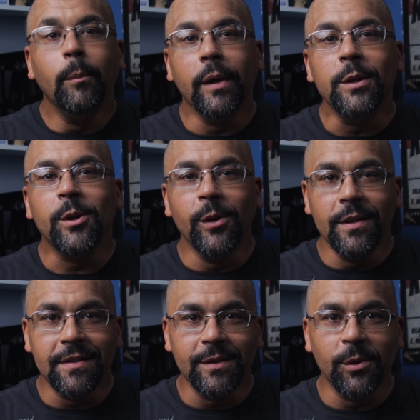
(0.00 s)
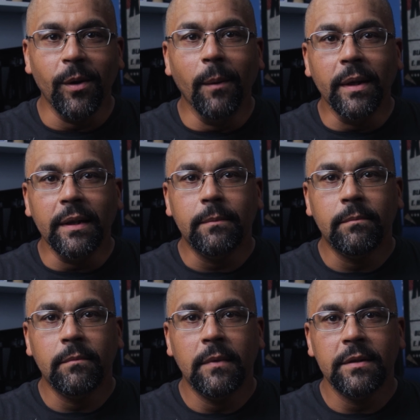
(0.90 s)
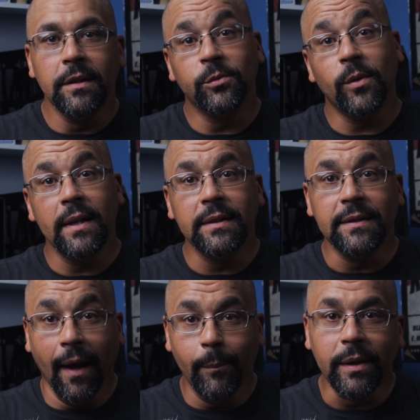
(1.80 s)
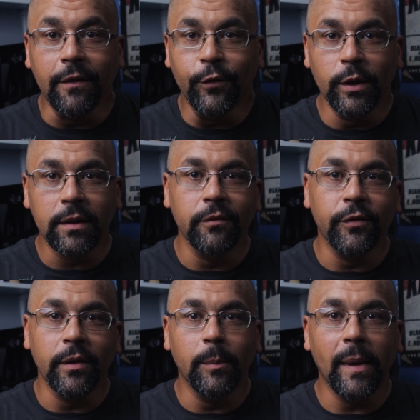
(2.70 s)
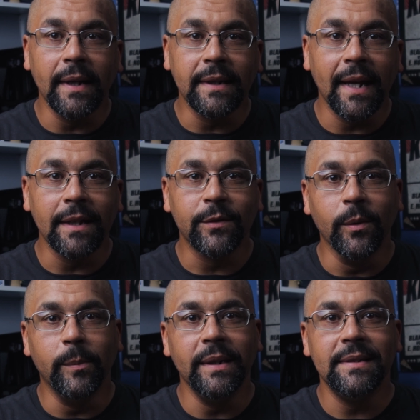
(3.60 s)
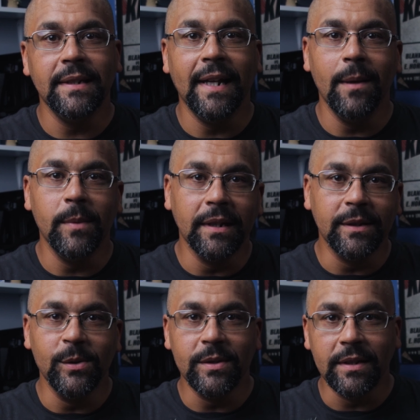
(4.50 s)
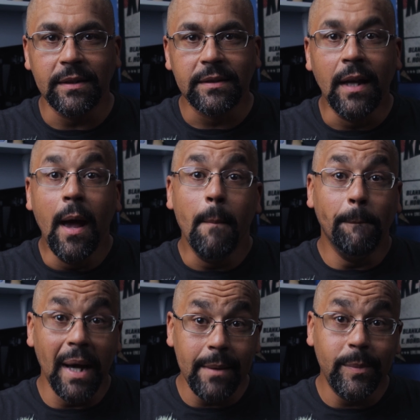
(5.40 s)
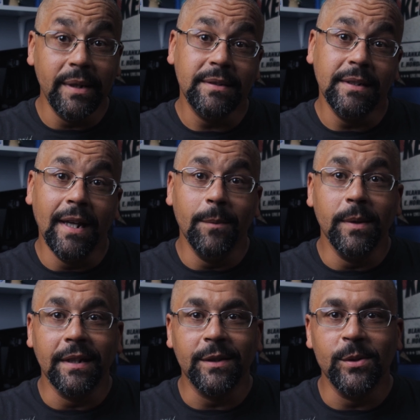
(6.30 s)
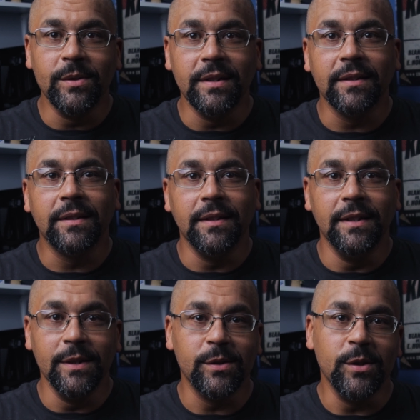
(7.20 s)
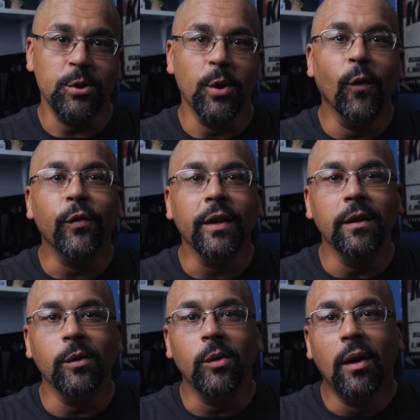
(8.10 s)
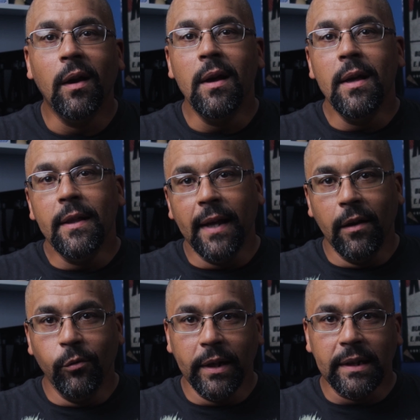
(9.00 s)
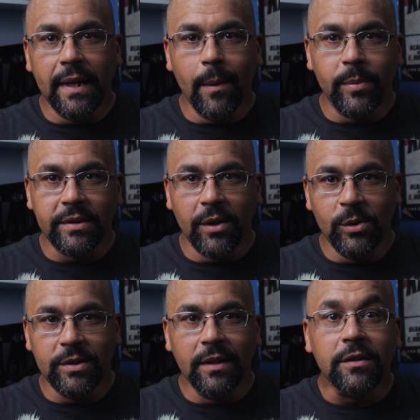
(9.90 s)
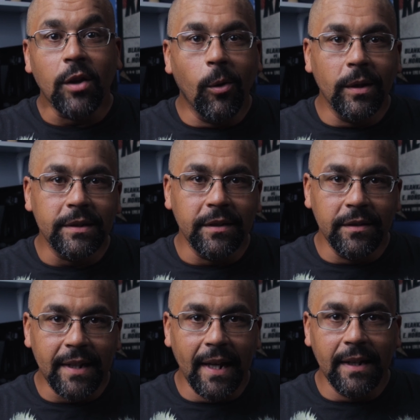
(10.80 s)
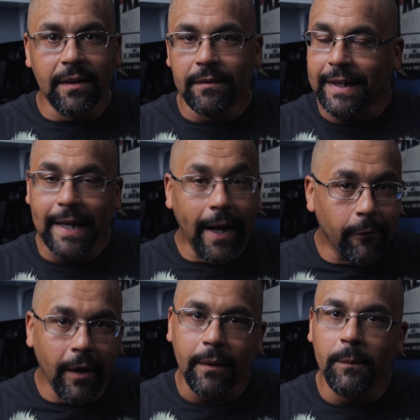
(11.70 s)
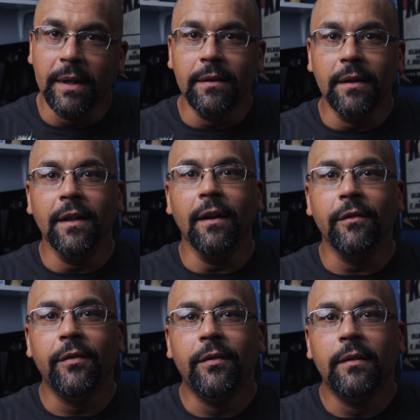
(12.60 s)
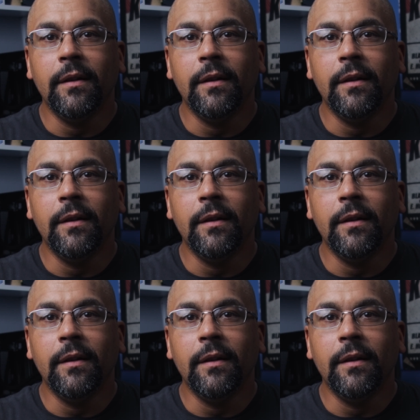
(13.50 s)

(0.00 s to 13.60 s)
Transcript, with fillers: Pretty sure this is the remedy. Since we're on the topic, if you're looking for a podcast for PC gaming enthusiasts by PC gaming enthusiasts, this is the show for you. They have weekly episodes and it's always entertaining. Can't recommend it enough.